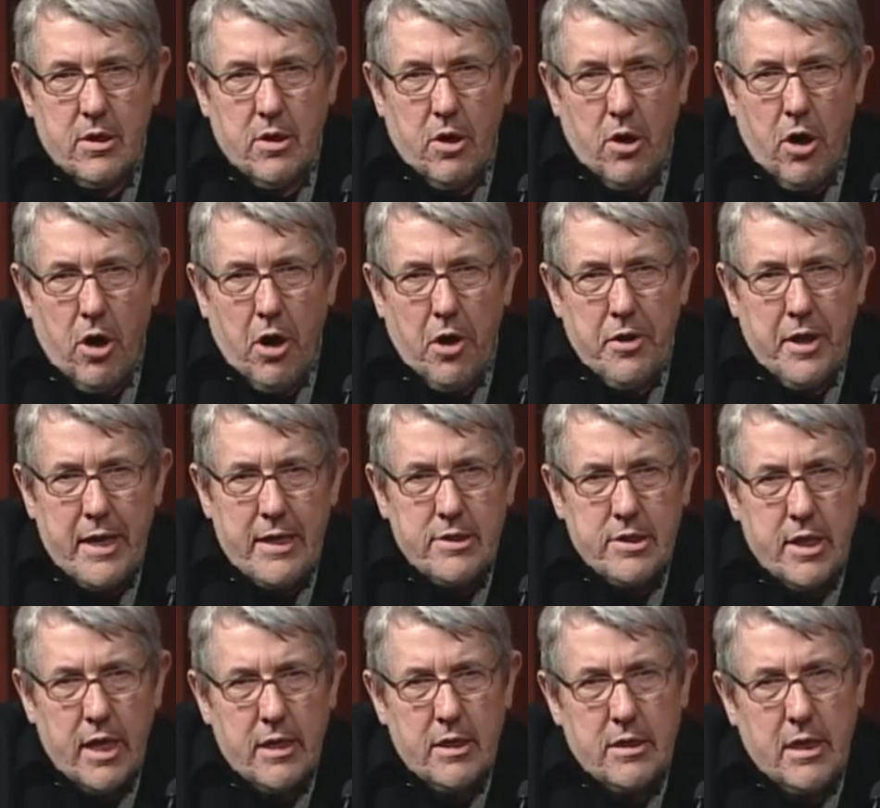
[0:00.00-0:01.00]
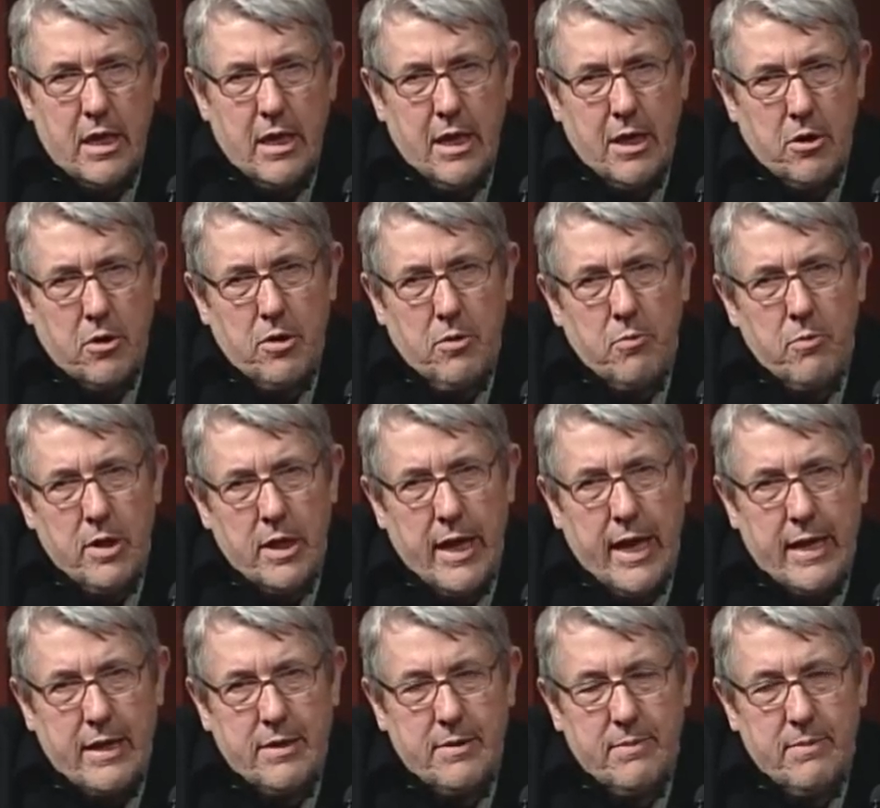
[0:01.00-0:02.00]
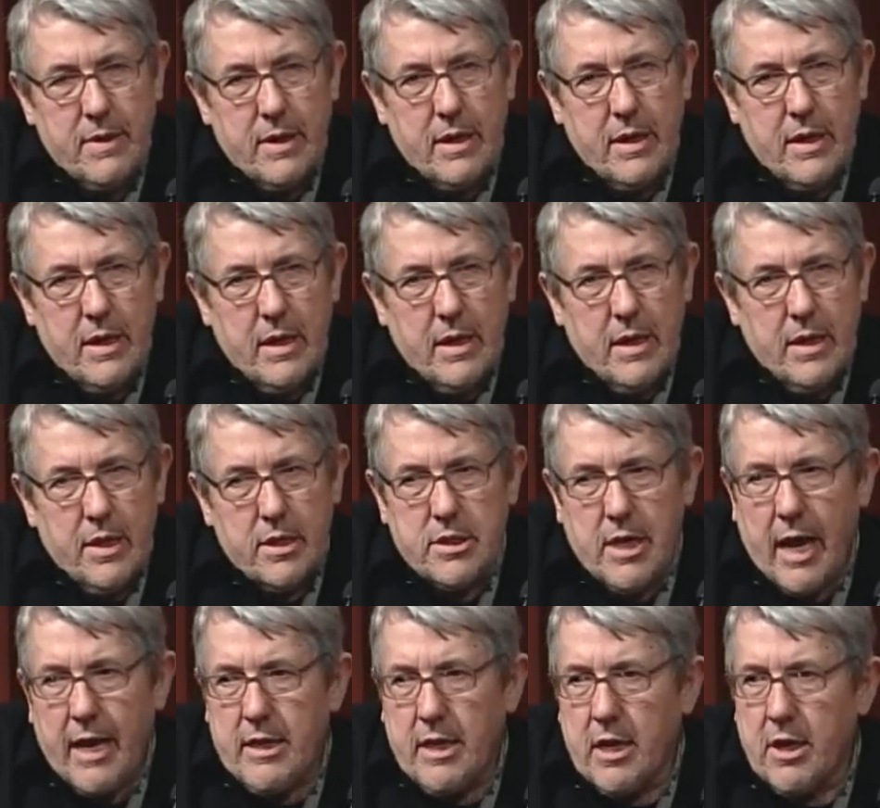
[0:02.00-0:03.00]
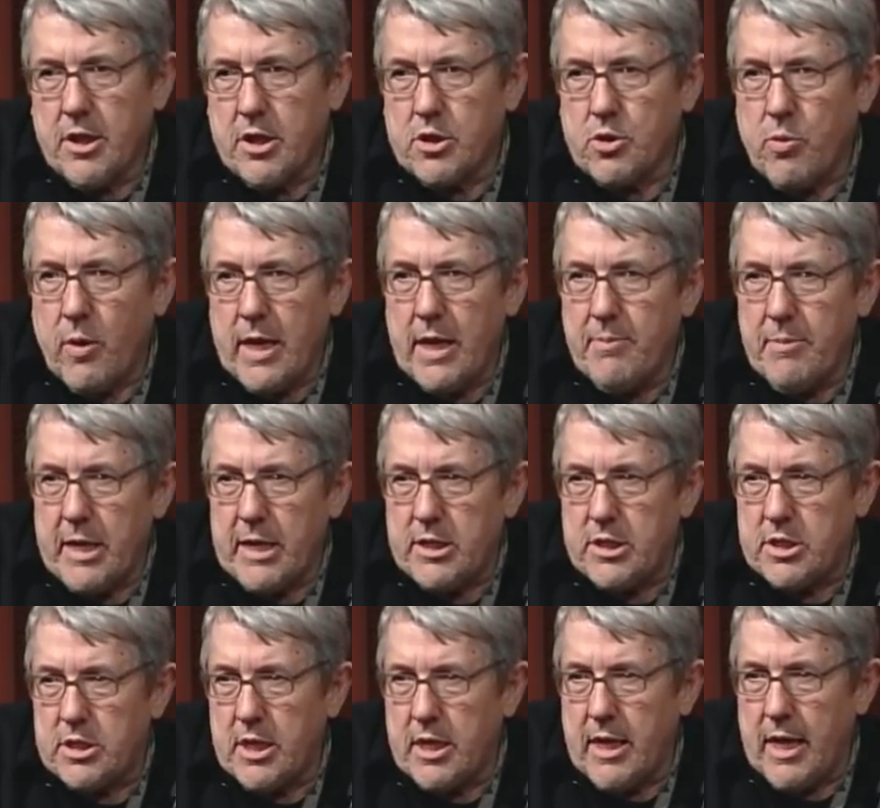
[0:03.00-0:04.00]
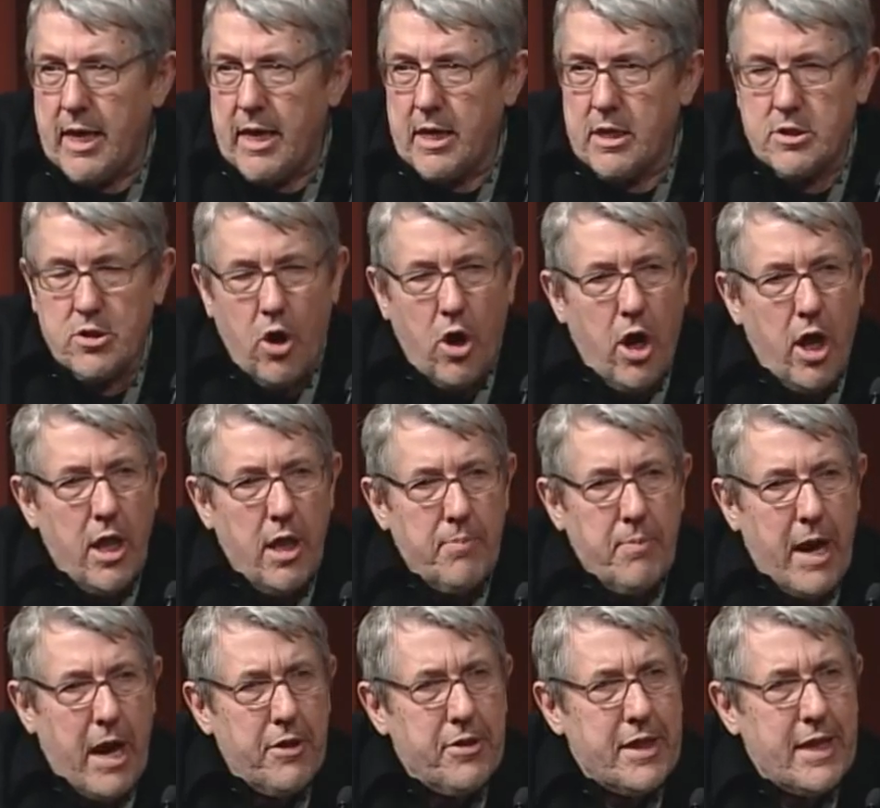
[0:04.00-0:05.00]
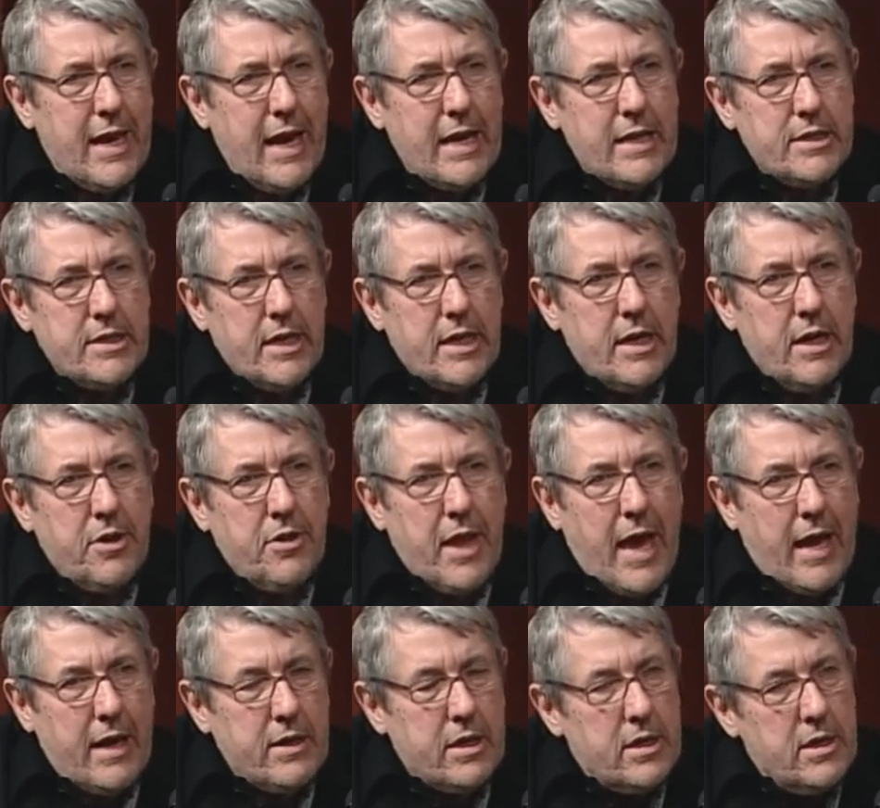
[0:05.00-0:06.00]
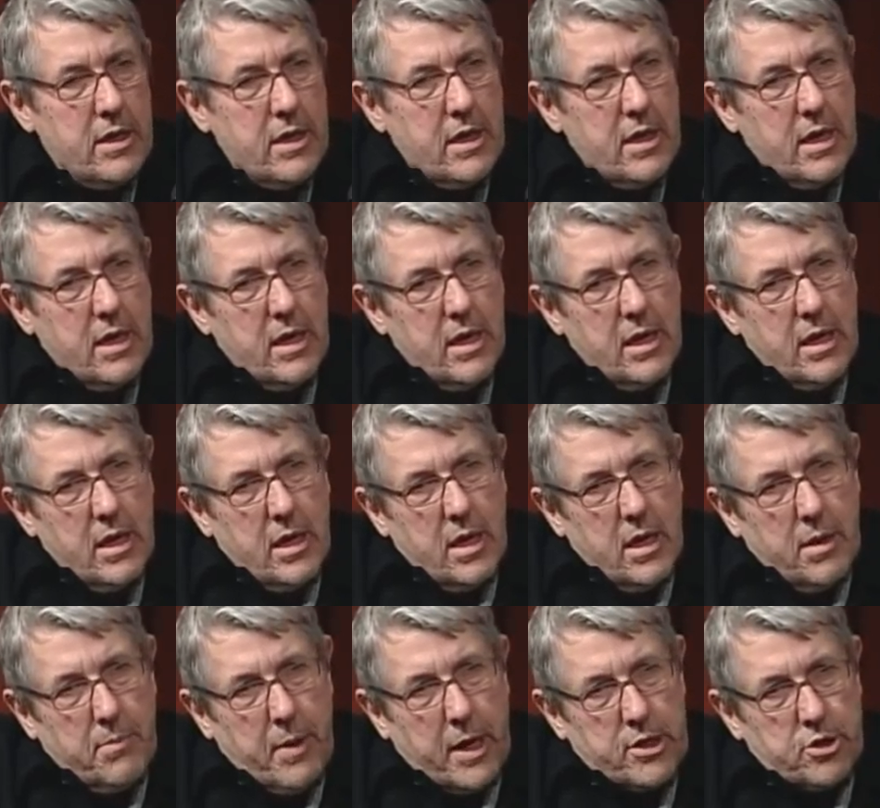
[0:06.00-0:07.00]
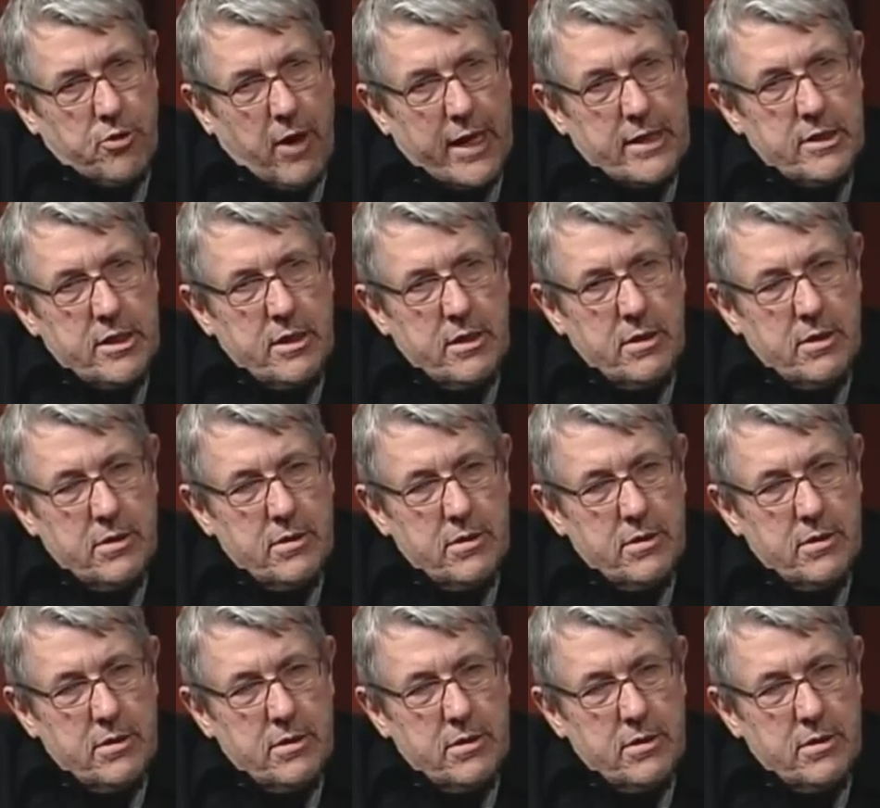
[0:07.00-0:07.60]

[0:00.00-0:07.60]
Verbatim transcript: All these things interrelate. This idea of the twenty minute city is all about the idea that by transit,